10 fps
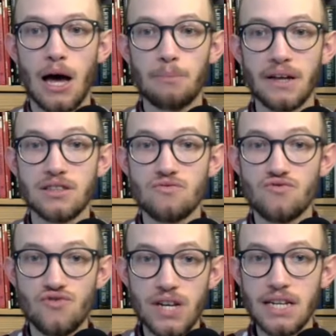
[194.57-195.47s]
But the
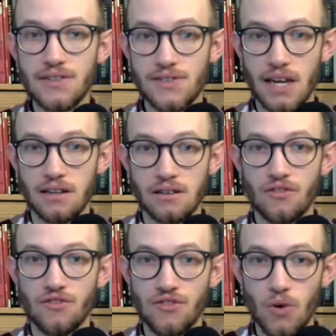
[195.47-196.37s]
really sane,
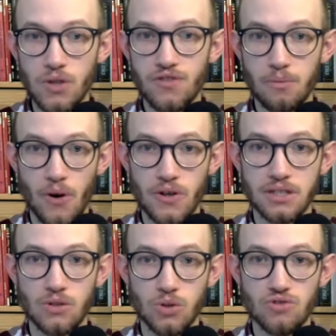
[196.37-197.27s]
forceful
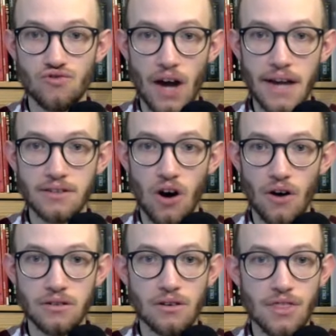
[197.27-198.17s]
person looks right
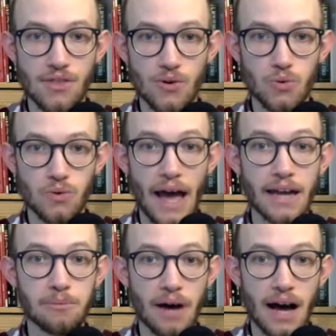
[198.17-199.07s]
on through
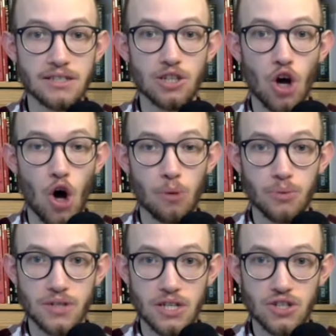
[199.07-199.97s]
and past the
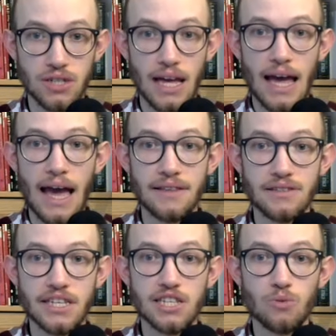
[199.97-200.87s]
opposition and
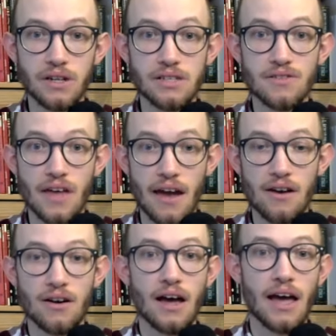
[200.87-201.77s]
sees what is
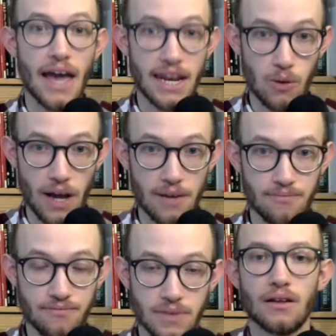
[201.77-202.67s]
there anyway.
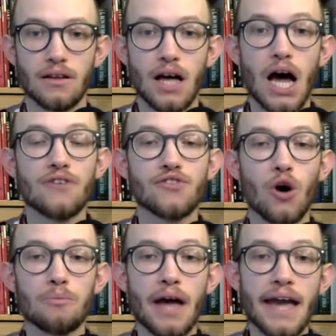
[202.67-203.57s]

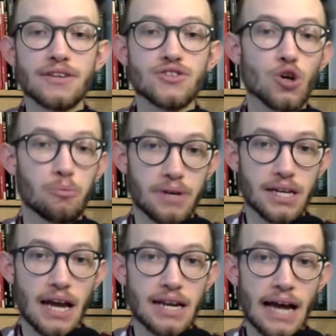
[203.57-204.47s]
From H C O
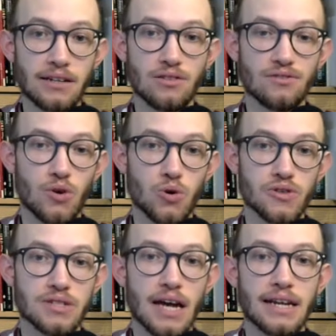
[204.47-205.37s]
B, nineteenth of
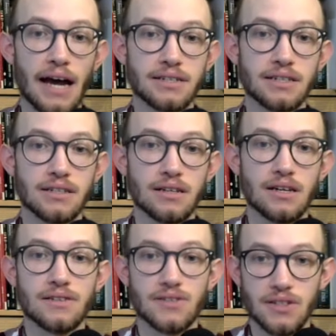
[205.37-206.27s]
August nineteen
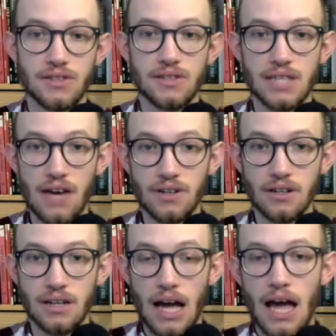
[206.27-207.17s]

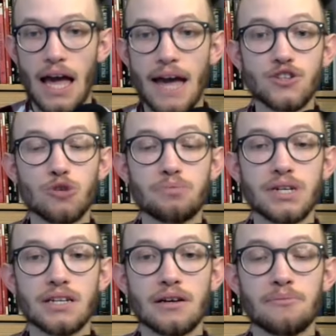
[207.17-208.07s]
sixty-seven. H C O
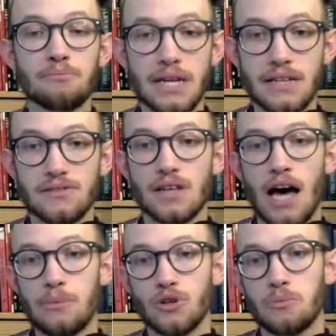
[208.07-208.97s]
B means
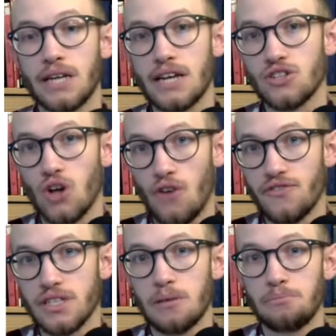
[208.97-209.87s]
Hubbard Communication
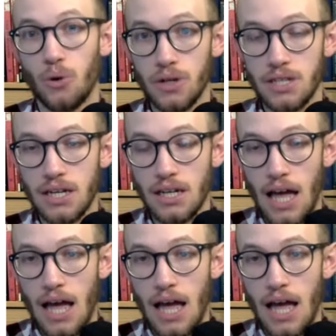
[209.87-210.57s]
Office Bulletin.